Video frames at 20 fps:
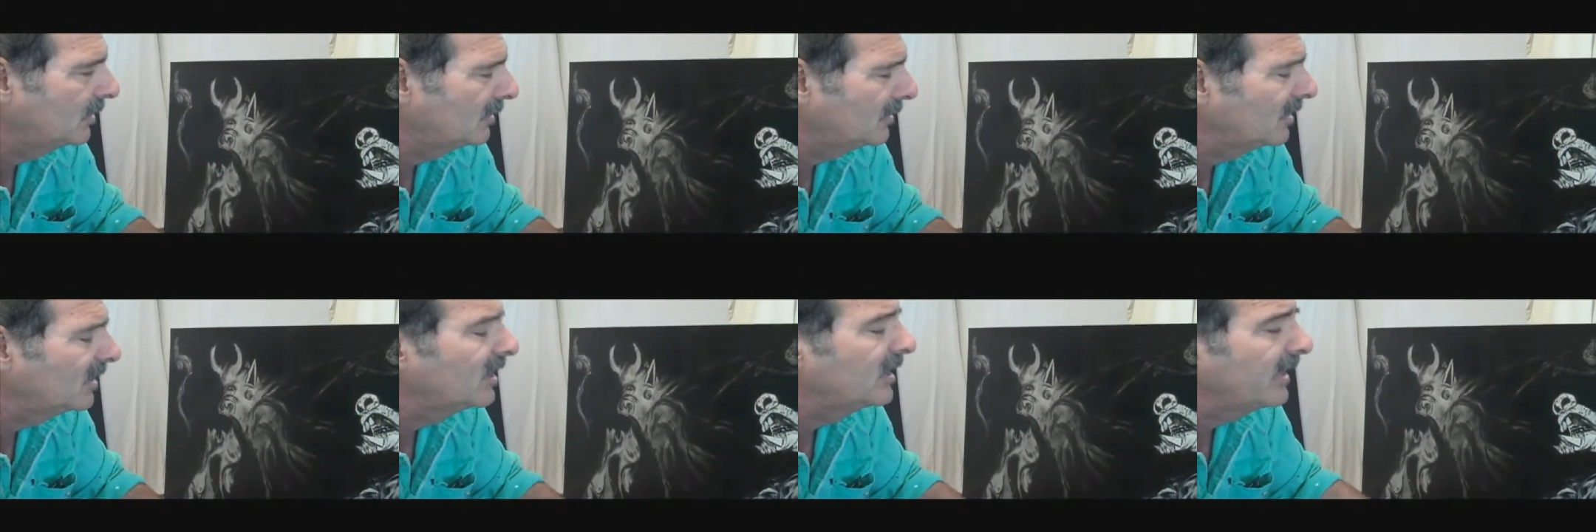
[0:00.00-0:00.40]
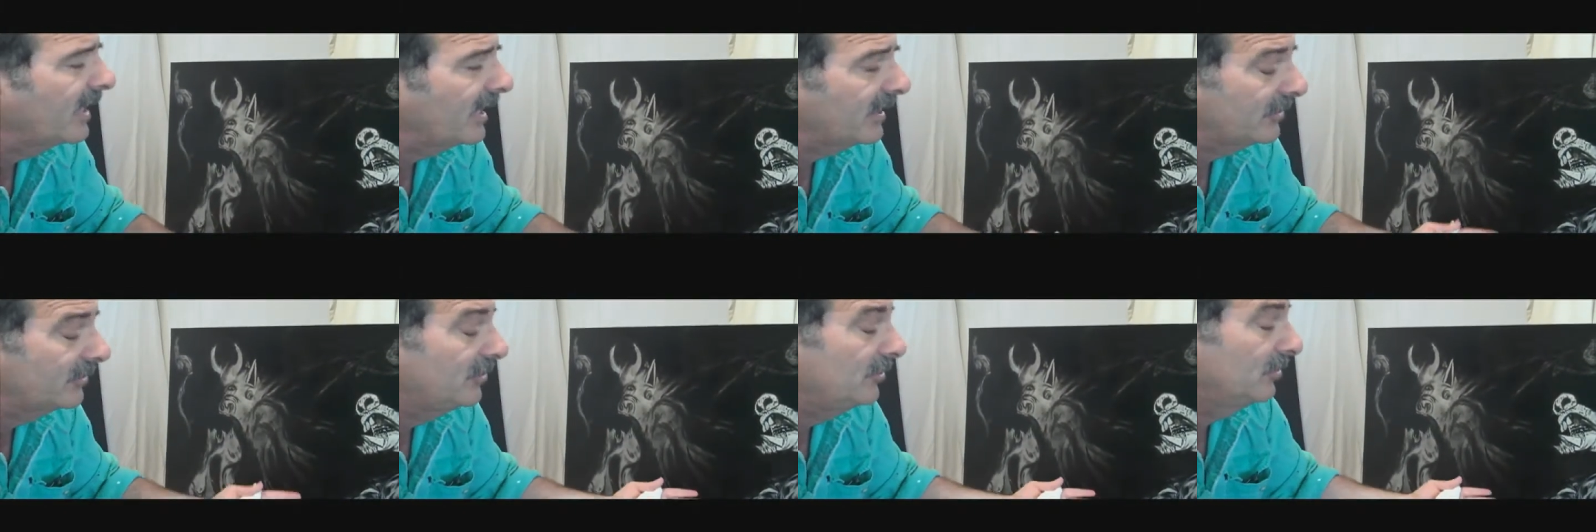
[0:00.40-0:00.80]

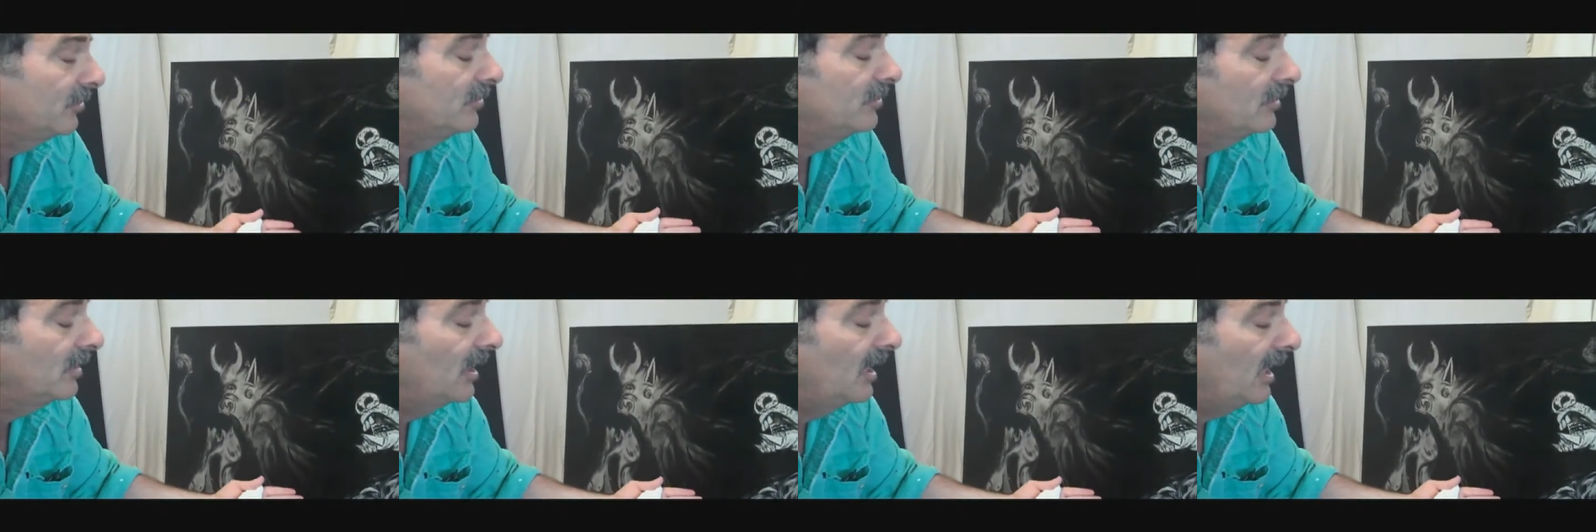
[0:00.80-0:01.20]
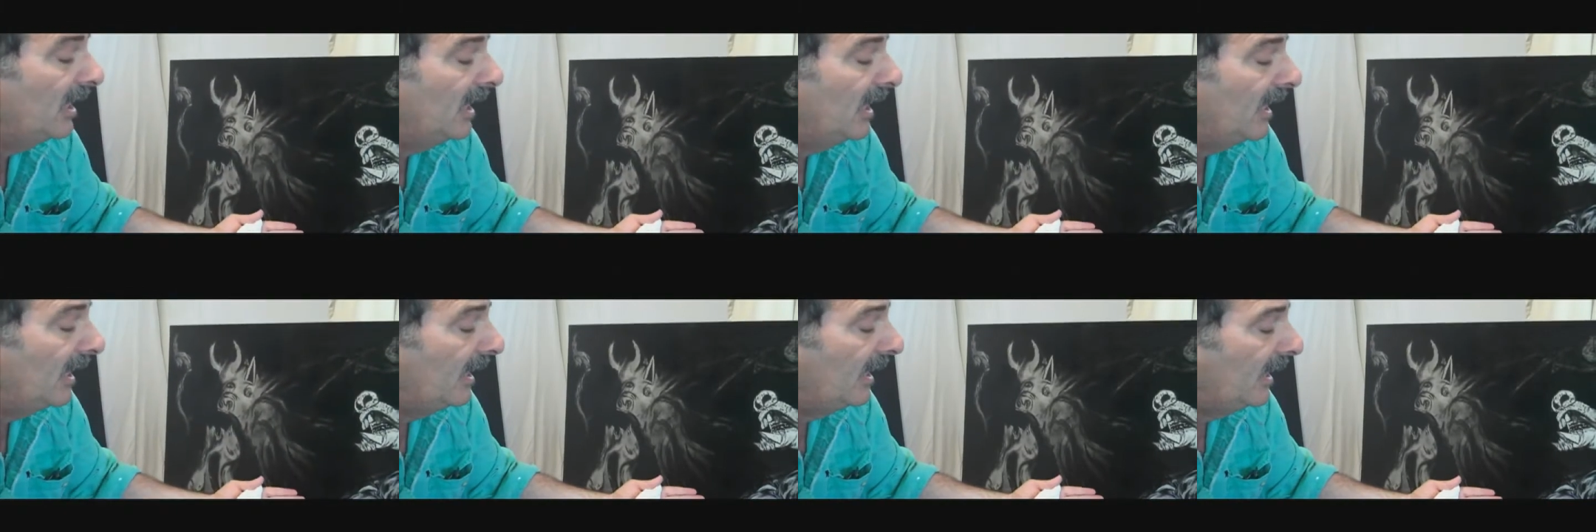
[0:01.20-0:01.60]
connect you.
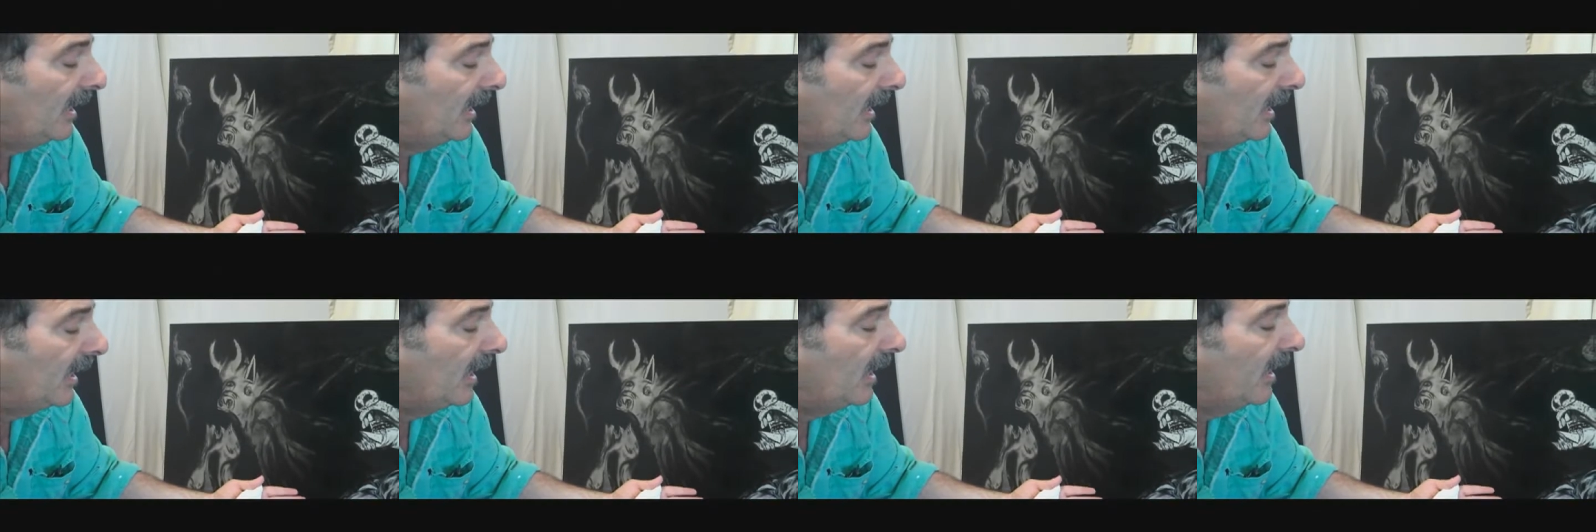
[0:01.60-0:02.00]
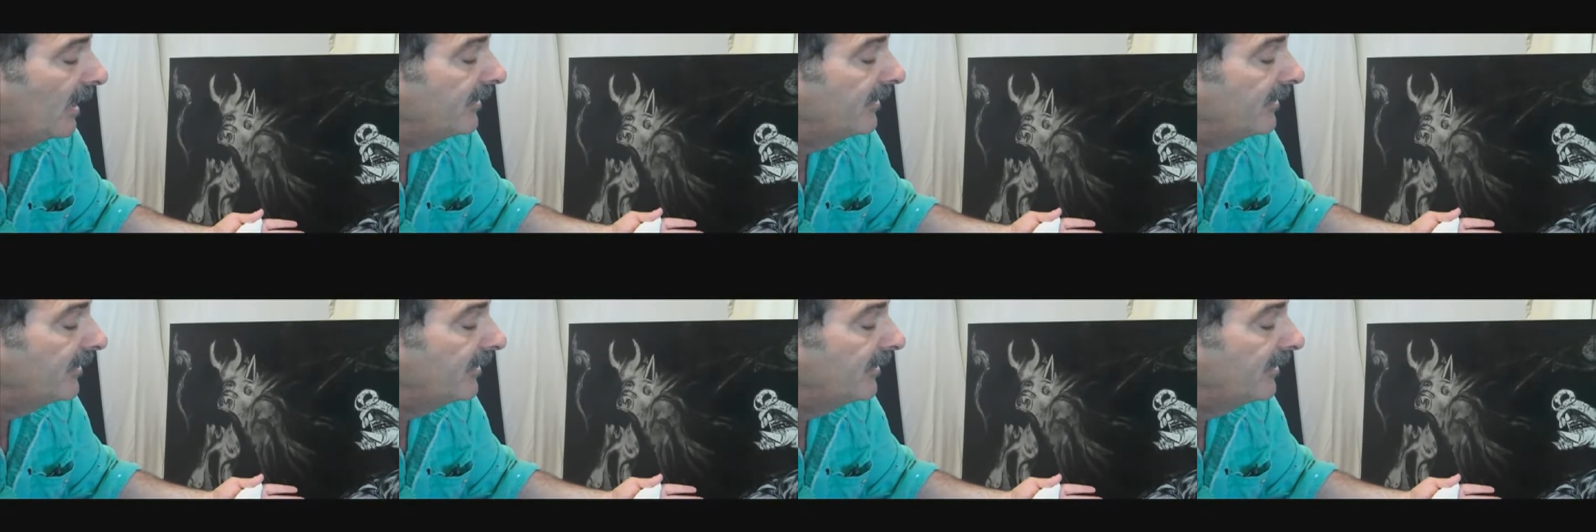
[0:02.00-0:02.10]
I